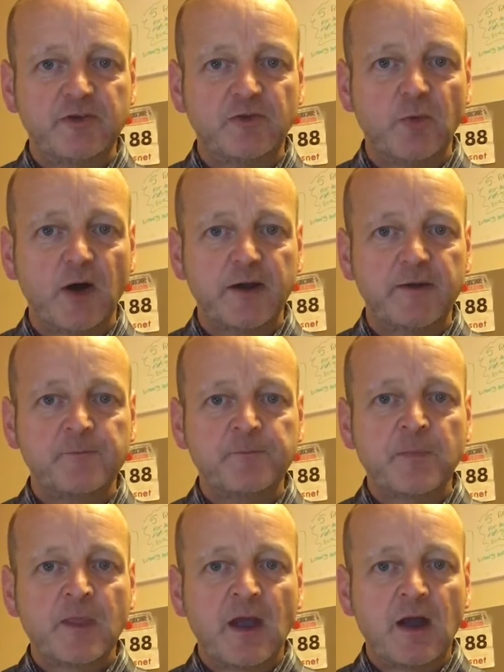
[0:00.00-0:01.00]
each one,
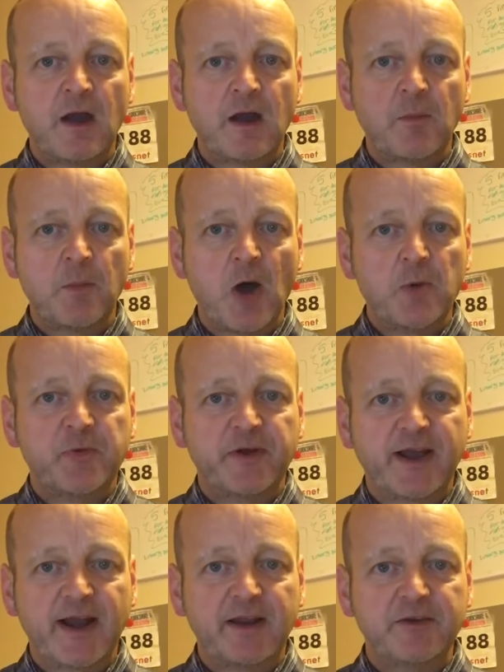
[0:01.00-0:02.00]
um, open
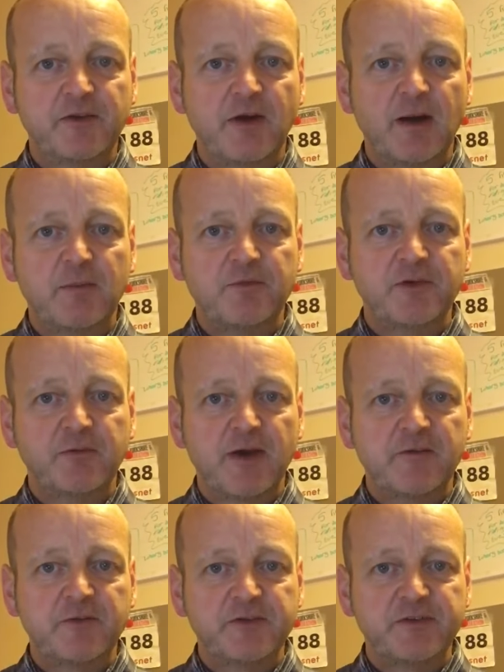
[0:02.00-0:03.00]
the calendar up for the
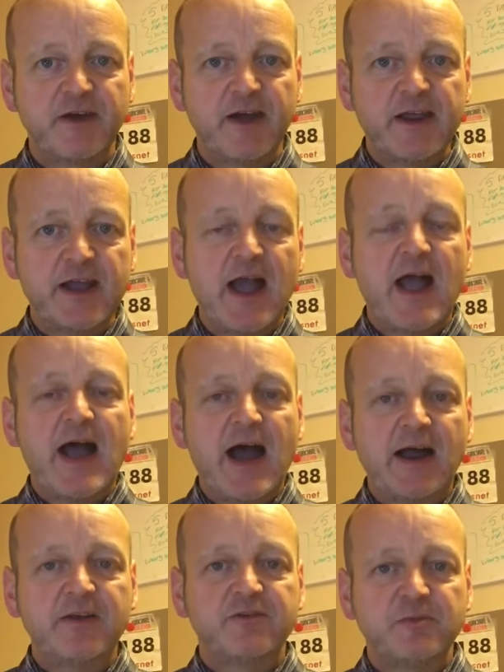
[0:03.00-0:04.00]
relevant day,
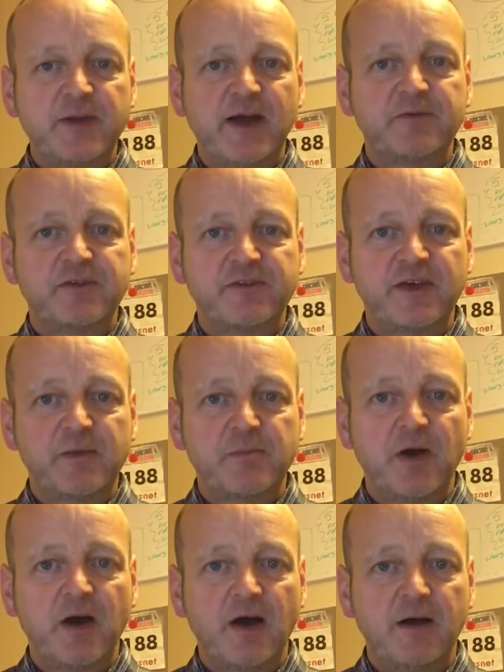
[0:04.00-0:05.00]
and you'll be able to take
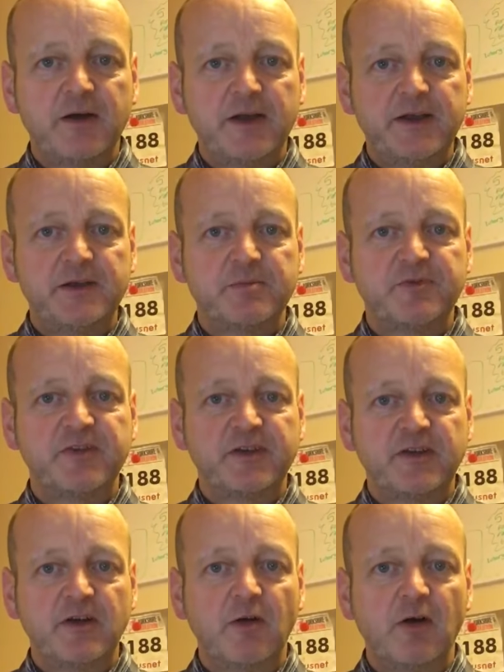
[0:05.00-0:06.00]
part in the
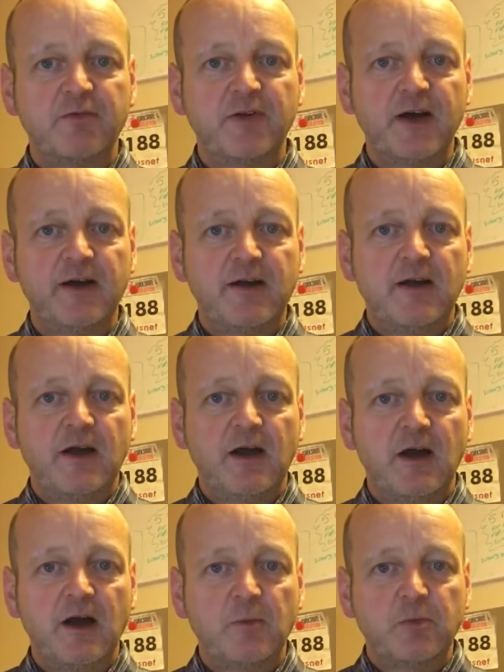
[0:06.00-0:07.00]
particular offer
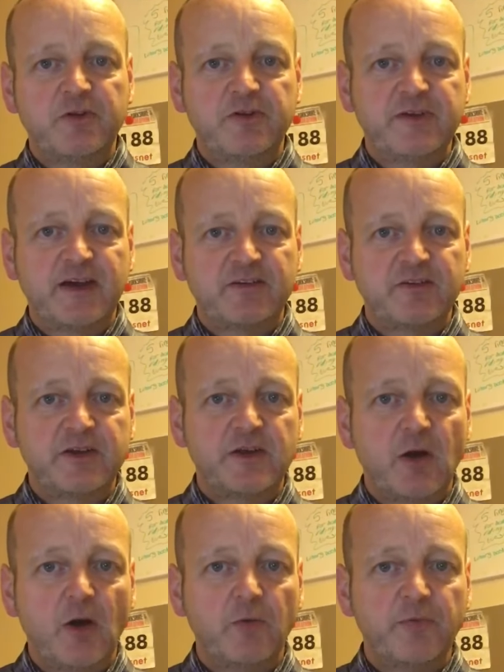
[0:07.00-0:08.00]
Uh, which is actually
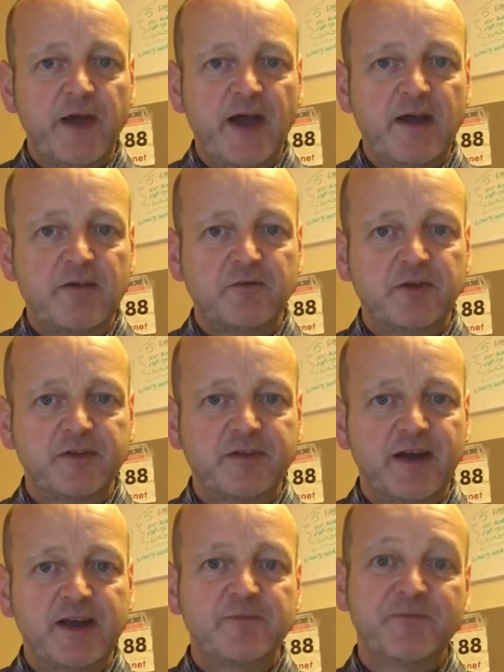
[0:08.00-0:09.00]
on there for the day.